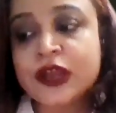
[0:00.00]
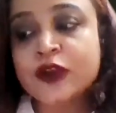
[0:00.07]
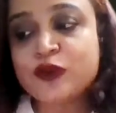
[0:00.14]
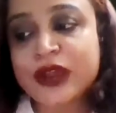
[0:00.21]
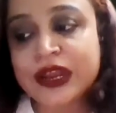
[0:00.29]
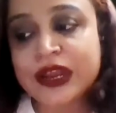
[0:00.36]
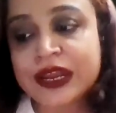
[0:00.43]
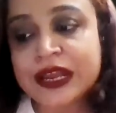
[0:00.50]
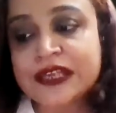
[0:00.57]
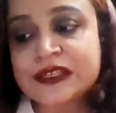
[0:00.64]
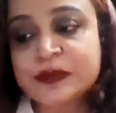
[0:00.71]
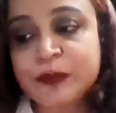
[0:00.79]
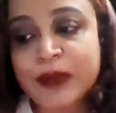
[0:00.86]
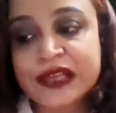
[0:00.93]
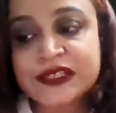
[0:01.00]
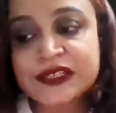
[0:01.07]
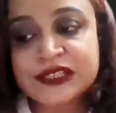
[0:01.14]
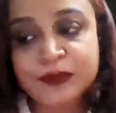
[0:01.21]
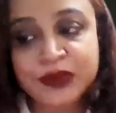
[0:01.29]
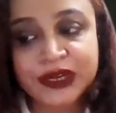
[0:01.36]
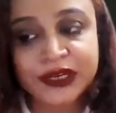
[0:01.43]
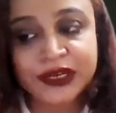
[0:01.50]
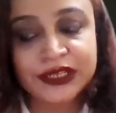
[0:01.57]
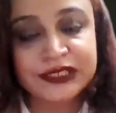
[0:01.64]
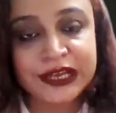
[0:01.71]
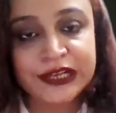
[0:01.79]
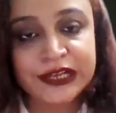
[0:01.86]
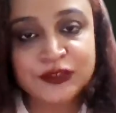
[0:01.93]
to analyze massive data
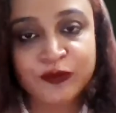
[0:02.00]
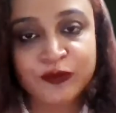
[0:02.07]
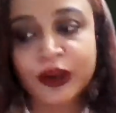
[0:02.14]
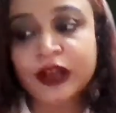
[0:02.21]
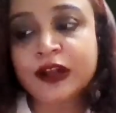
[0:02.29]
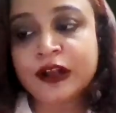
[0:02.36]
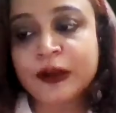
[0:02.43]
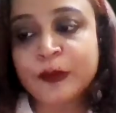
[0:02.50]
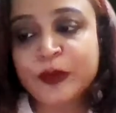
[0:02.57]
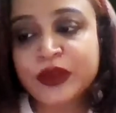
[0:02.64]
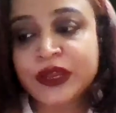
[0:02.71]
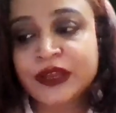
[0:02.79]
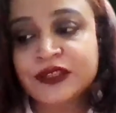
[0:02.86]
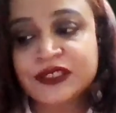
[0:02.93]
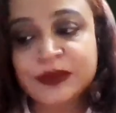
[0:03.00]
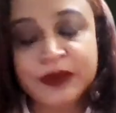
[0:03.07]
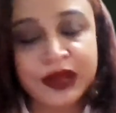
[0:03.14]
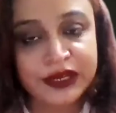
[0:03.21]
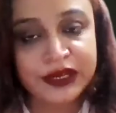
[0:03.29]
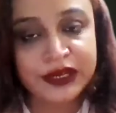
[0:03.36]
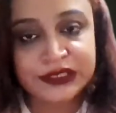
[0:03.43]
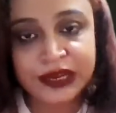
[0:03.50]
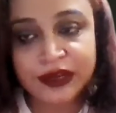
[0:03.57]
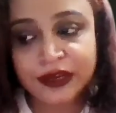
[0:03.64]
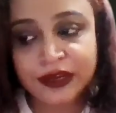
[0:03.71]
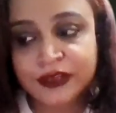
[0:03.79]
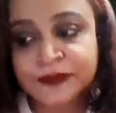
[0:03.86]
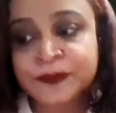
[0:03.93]
chunks for a comprehensive
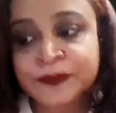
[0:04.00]
understanding.